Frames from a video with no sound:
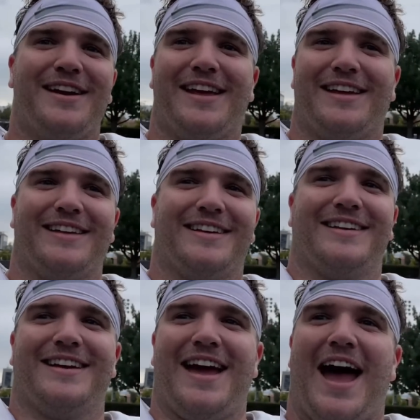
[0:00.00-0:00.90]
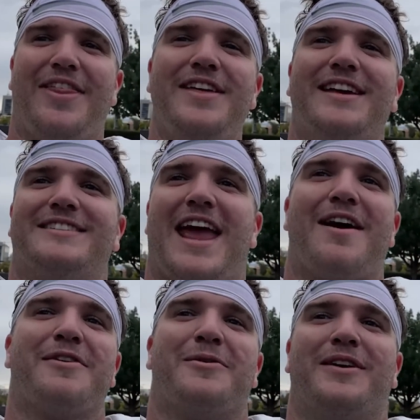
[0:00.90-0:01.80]
I mean, I think it's
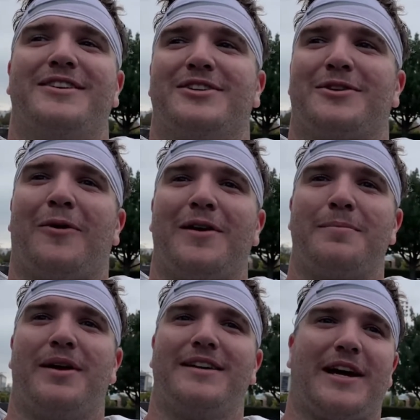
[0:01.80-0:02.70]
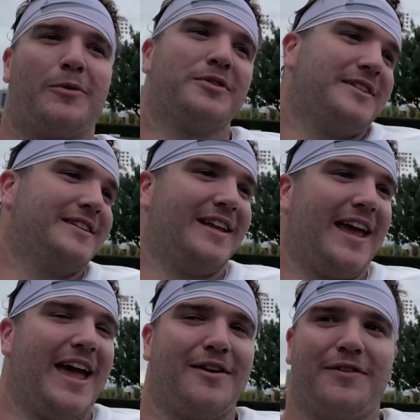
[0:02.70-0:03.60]
everyone just throwing in plays. Like, we'll see,
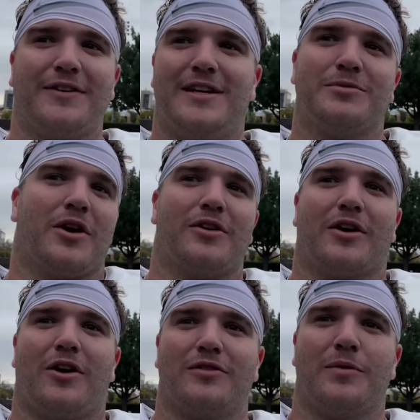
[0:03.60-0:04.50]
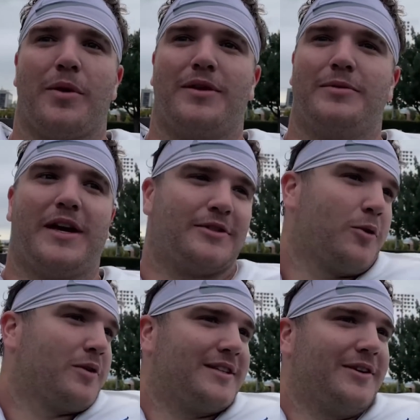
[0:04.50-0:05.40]
like, NFL teams or other college football teams.
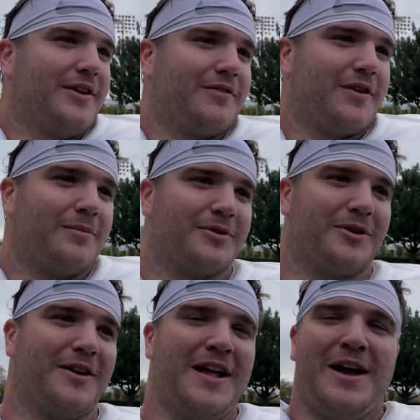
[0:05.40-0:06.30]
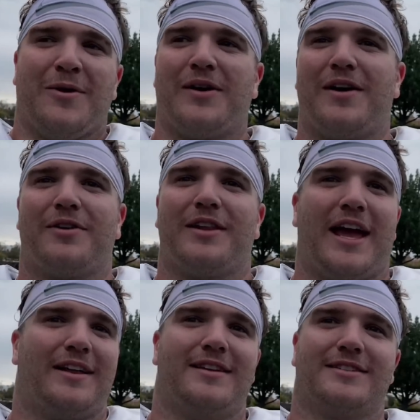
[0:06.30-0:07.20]
That's who we're stealing it from. So, whenever,
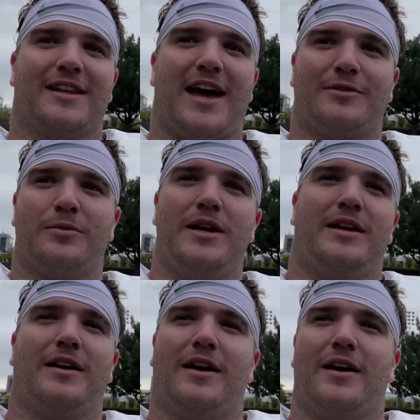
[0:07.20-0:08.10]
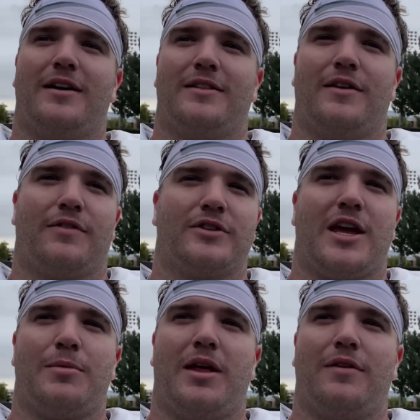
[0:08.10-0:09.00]
like, this last week, the
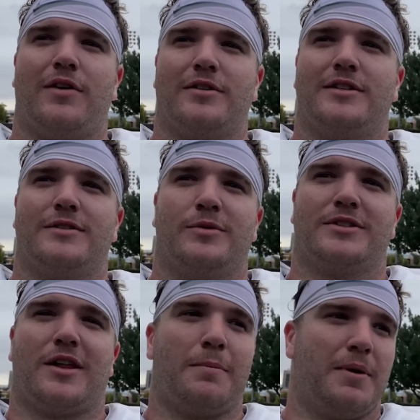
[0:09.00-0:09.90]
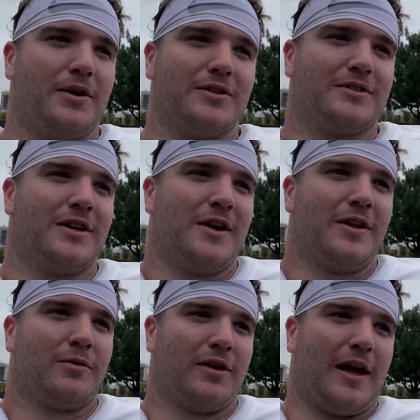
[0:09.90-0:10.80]
first game of the NFL season, we saw the Bills
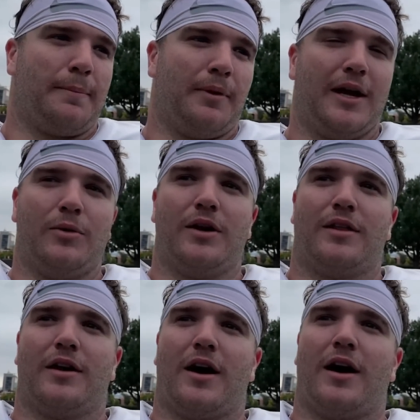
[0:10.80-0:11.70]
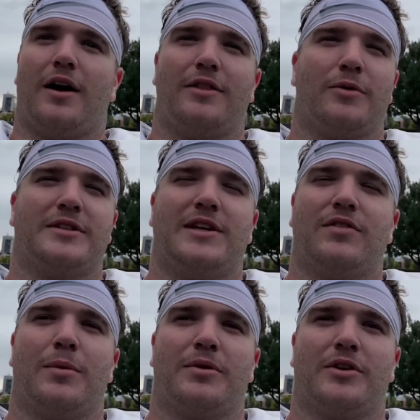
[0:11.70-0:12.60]
run that play with their
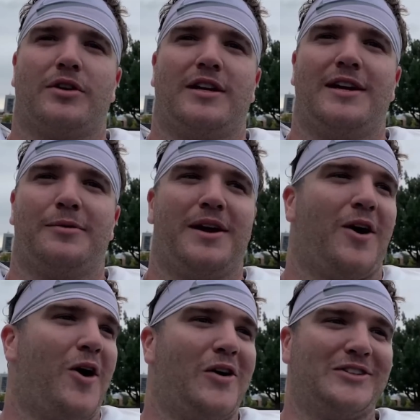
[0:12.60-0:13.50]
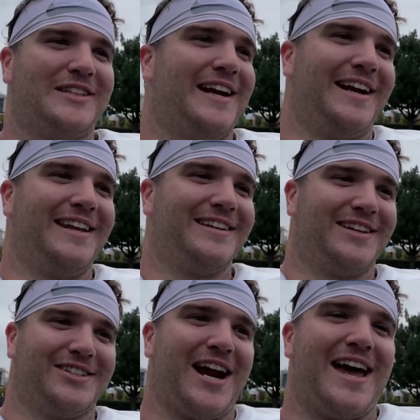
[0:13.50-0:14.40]
receiver number 13, and we all sent it
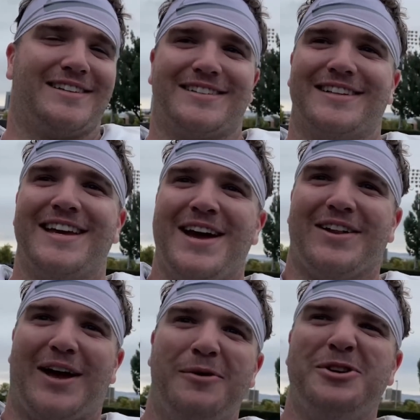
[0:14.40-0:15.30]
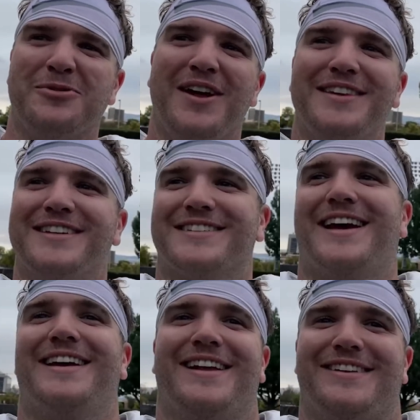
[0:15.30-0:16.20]
into the chat to, like, we should run this.
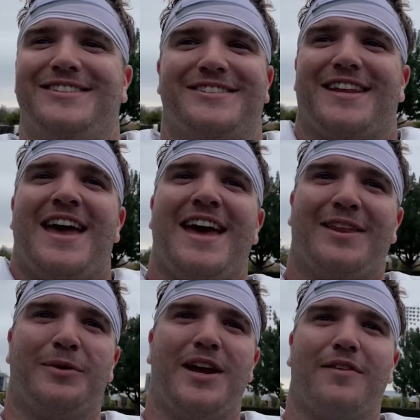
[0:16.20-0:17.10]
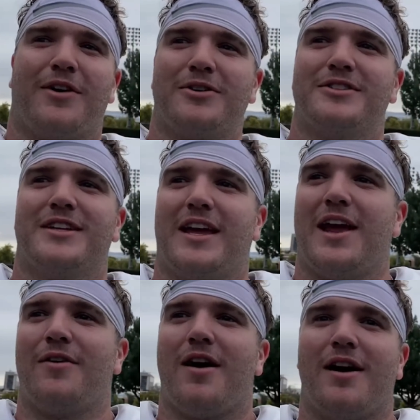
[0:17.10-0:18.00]
Like, it's just, when you have coaches
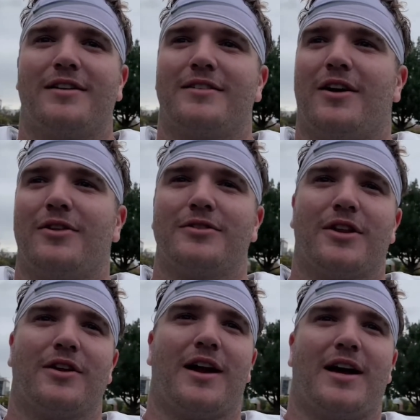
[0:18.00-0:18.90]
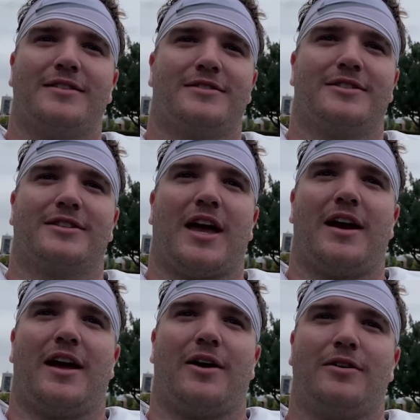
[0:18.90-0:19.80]
like A-Rod and all those other guys, it's
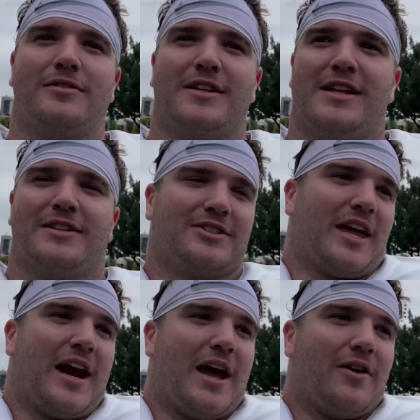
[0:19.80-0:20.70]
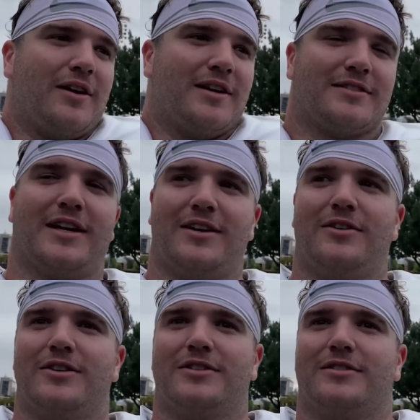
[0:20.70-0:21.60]
just kind of how it is.
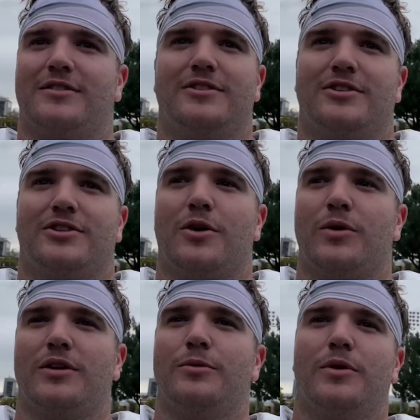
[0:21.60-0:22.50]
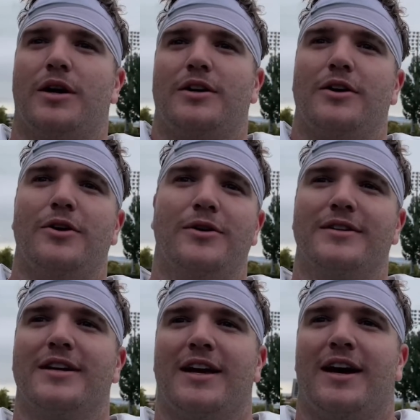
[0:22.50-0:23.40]
Like, you just show what you want to do,
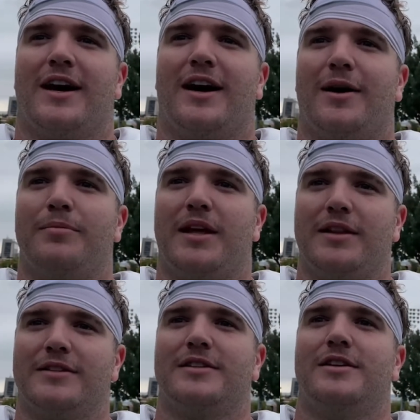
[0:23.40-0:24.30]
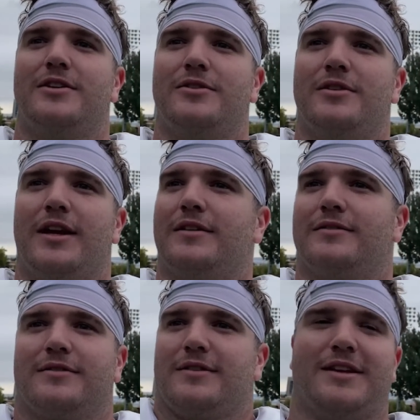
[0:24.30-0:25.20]
and they listen to you. Like,
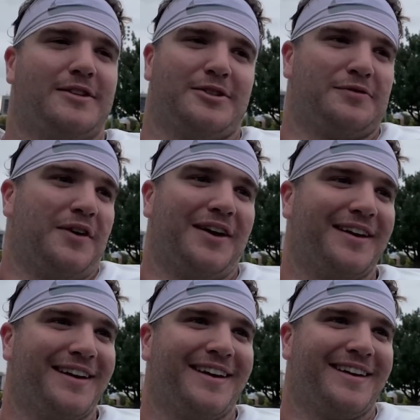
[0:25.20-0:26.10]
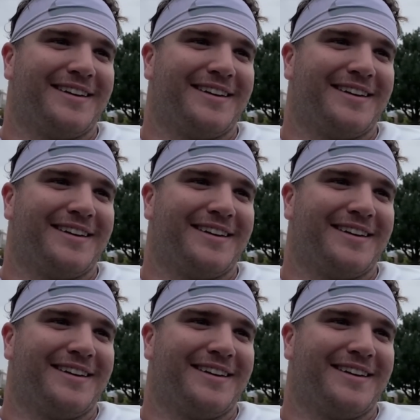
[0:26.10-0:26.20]
it's just fun.